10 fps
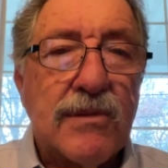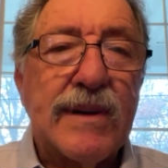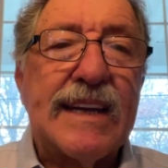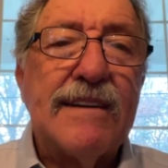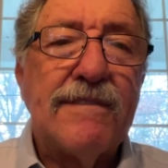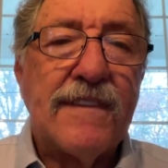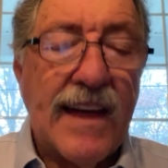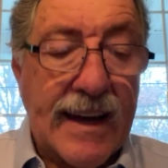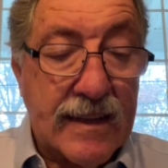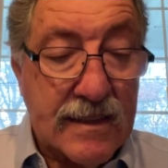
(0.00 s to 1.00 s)
We give
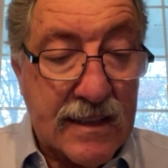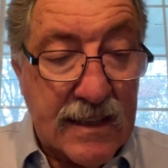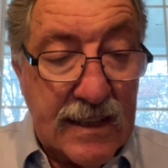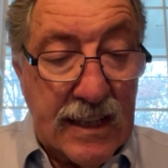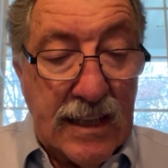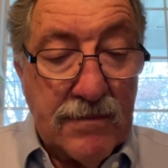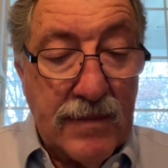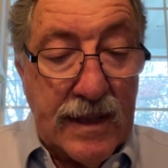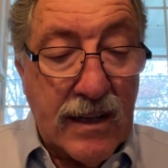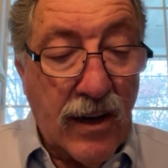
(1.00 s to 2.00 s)
thanks
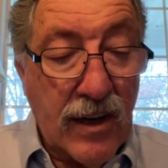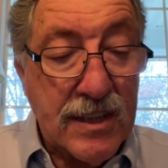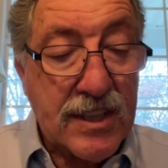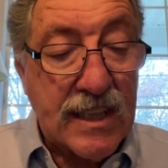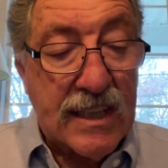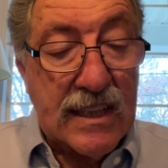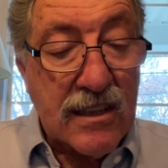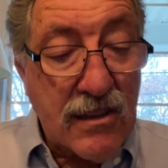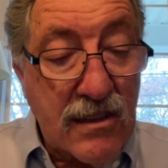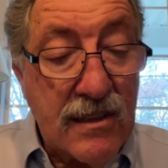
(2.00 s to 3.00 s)
because
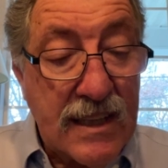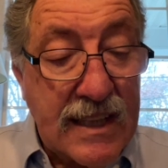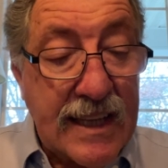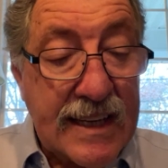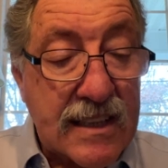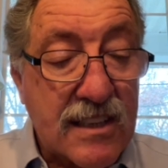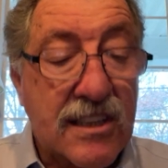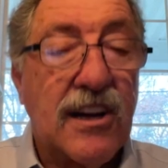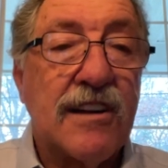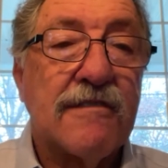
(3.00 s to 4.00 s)
good things
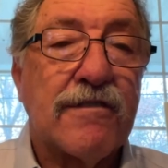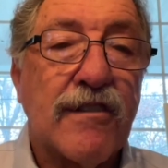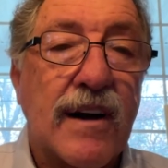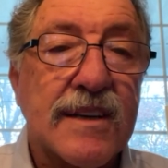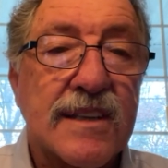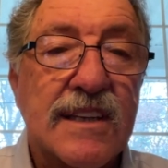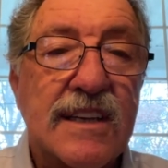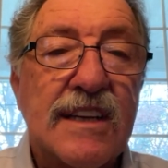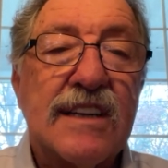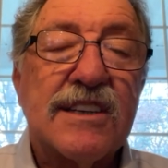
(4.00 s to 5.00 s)
done for us
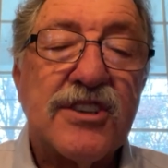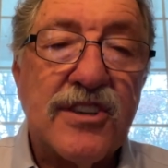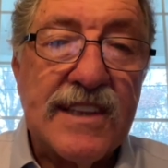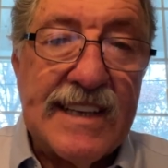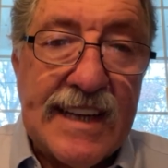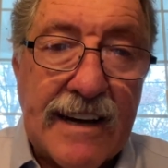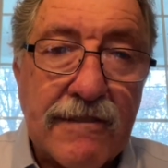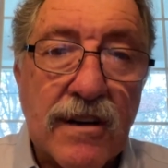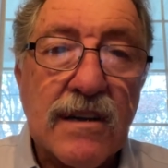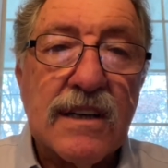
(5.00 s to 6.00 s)
should
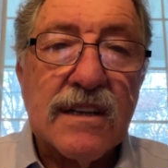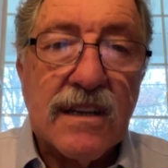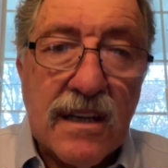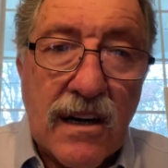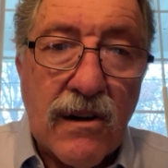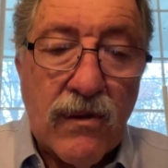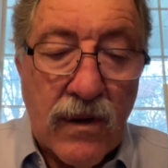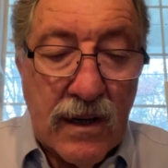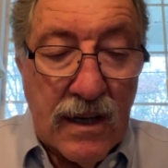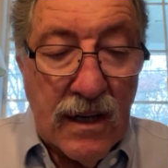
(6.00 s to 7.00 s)
never go